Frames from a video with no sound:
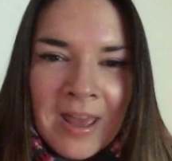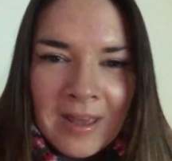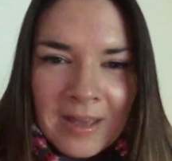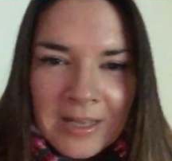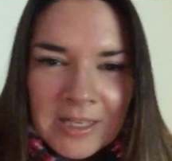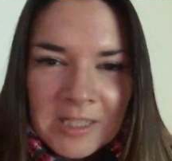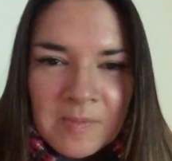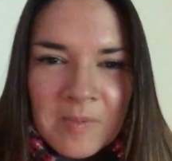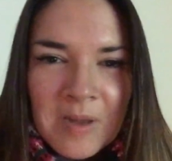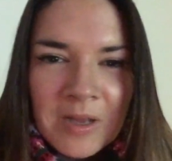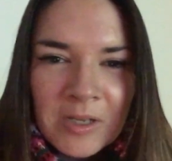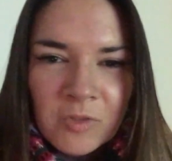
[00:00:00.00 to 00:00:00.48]

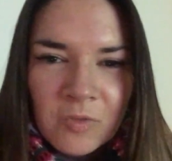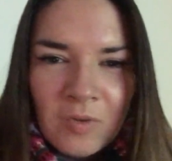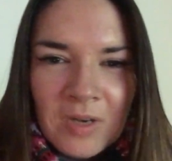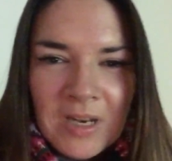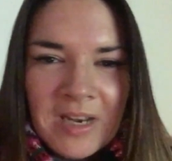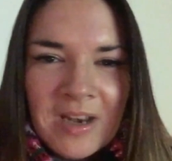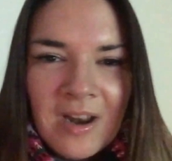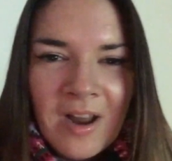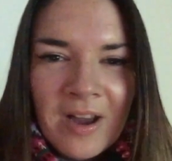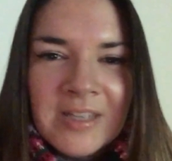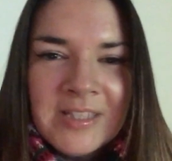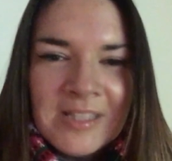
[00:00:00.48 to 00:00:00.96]
It smells
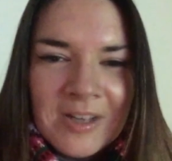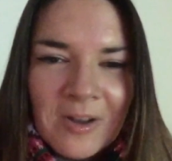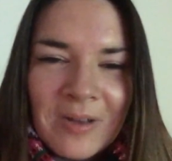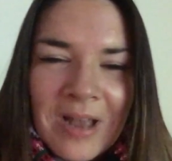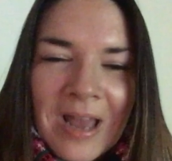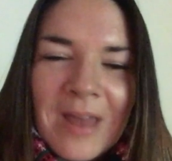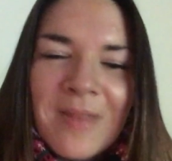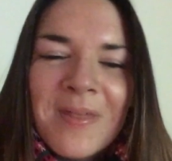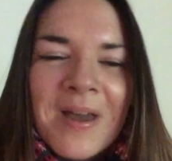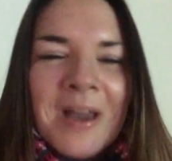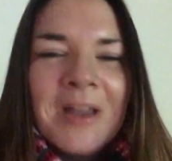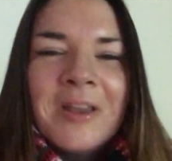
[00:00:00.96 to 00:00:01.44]
really nice.
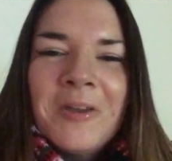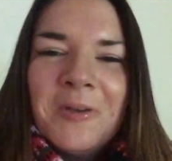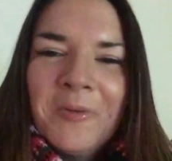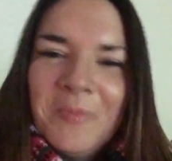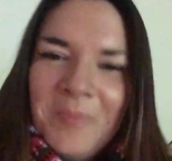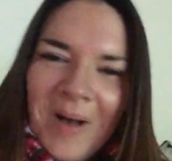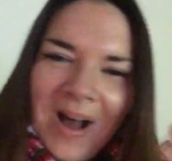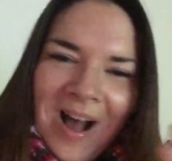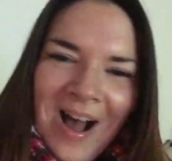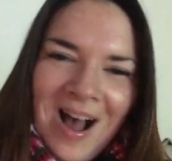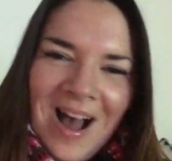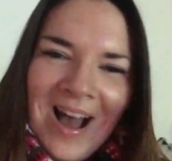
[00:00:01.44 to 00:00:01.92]
Okay, thank you.
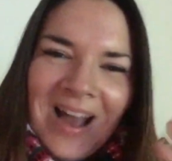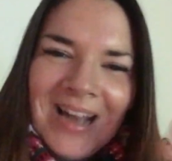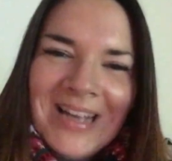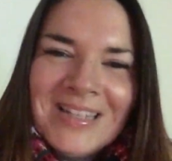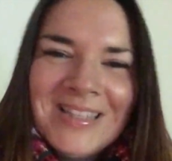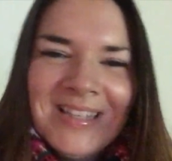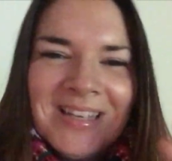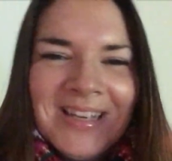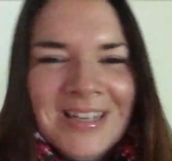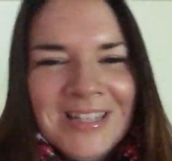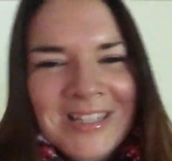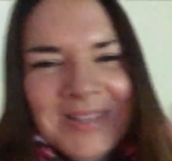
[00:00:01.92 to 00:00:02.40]
Bye.
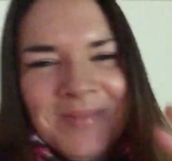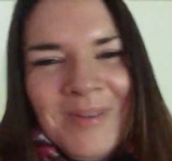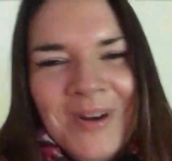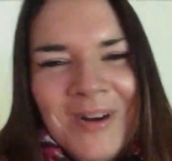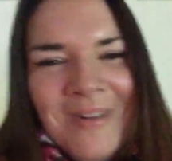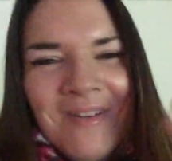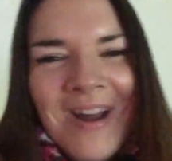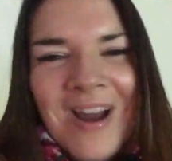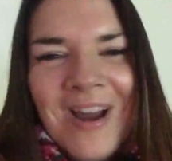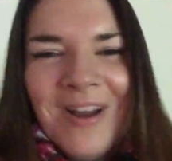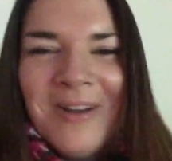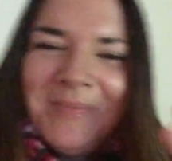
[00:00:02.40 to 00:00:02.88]
See you
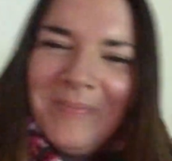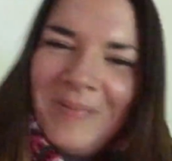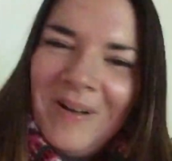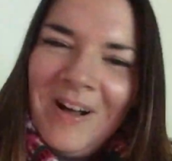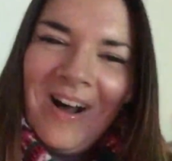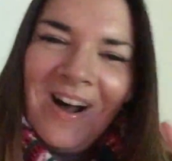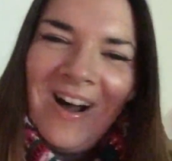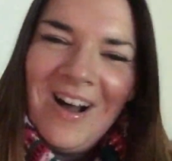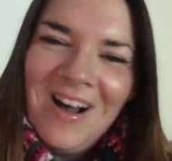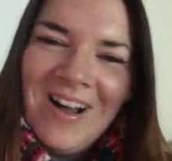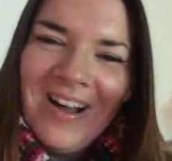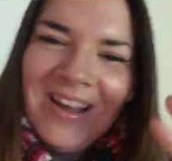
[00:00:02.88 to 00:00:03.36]
tomorrow.
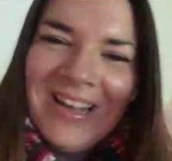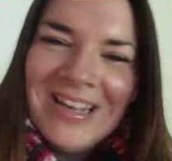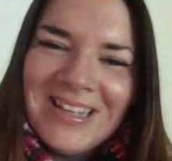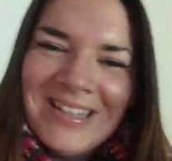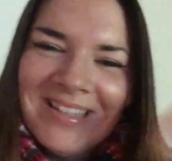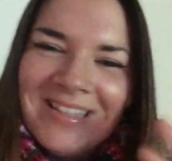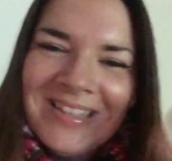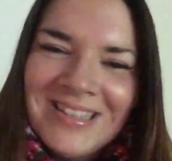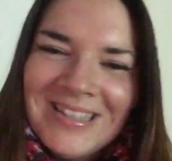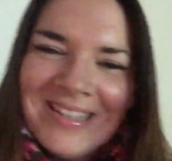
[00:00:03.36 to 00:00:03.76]
Bye.